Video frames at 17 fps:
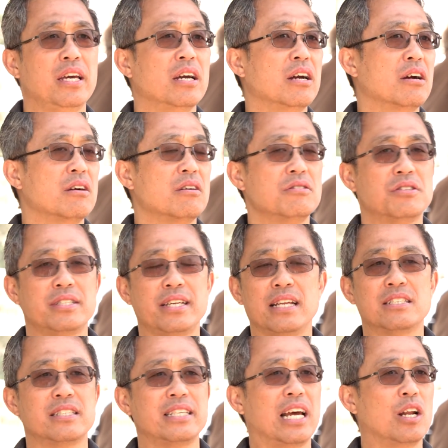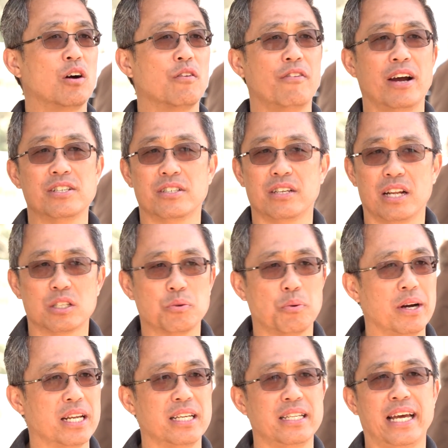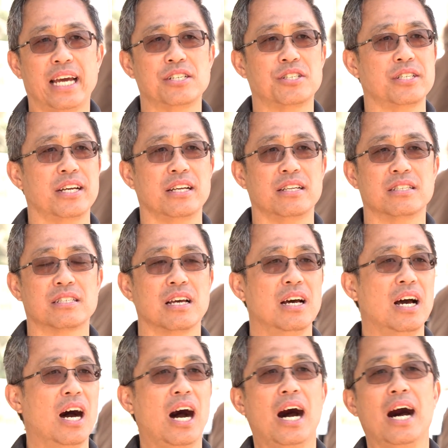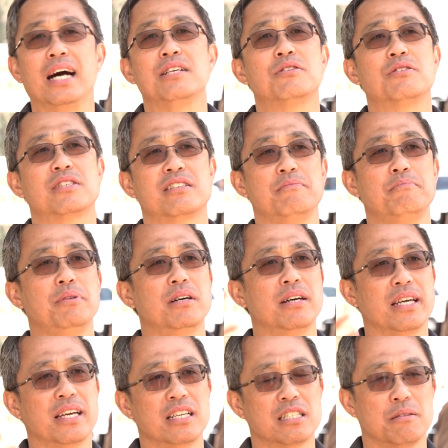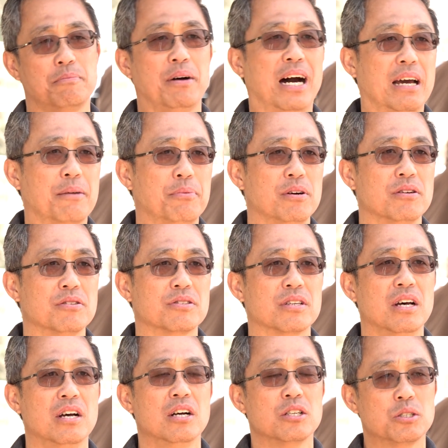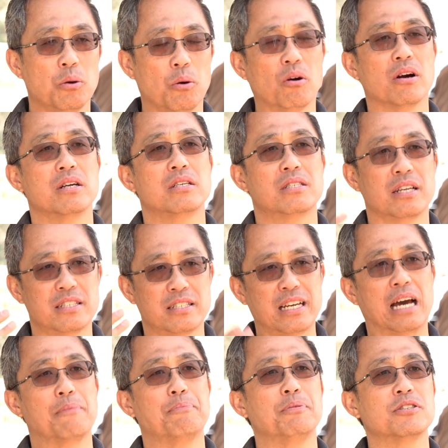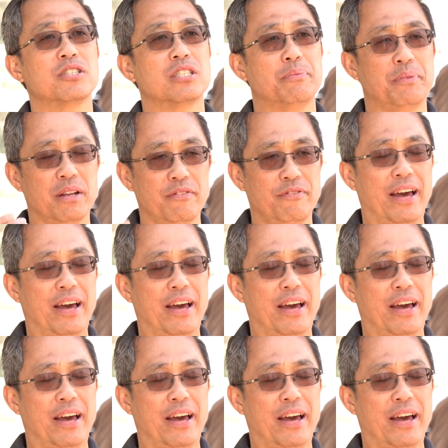years, since then over 120 nations, hundreds of millions of Bibles towards discipleship and